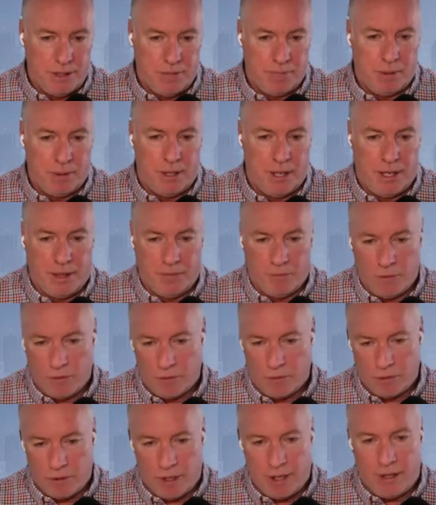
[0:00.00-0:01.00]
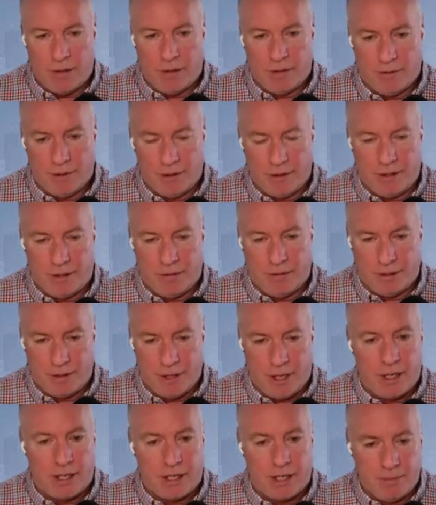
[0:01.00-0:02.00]
and plan. And we'll create a
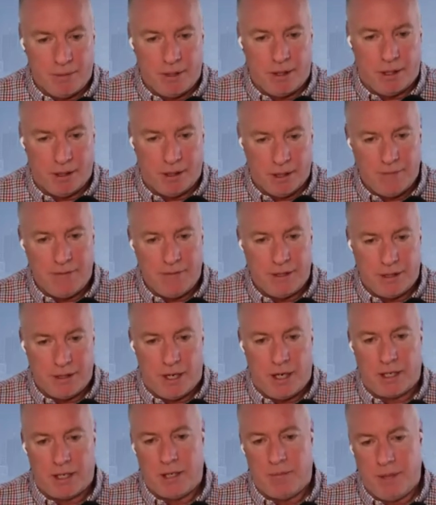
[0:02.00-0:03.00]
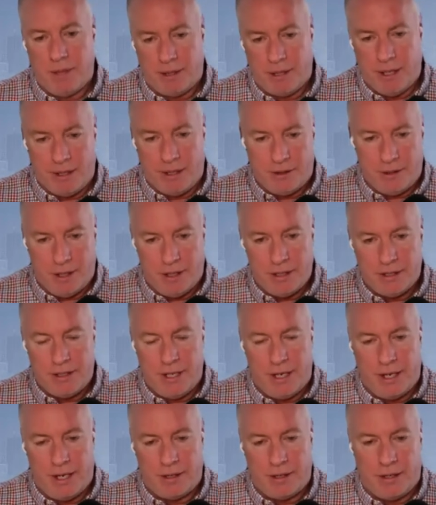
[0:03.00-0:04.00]
living document that does
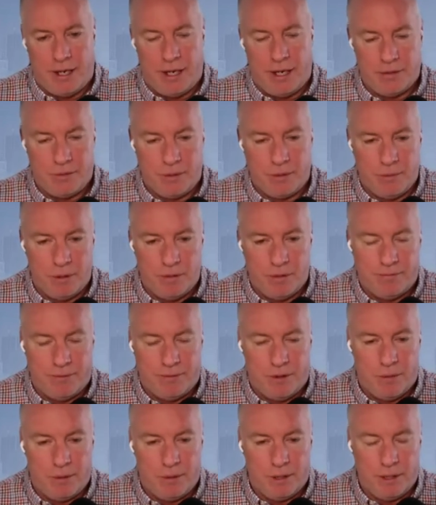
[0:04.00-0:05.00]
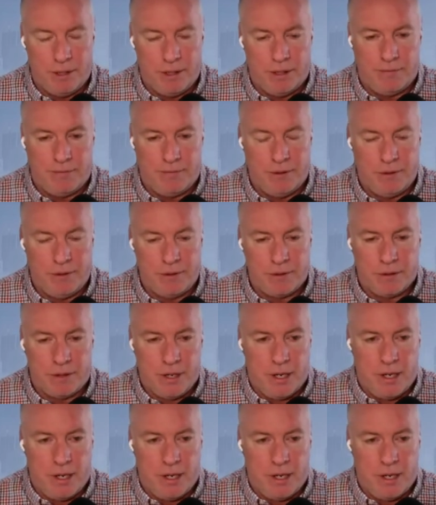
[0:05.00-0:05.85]
that as we move forward into the future.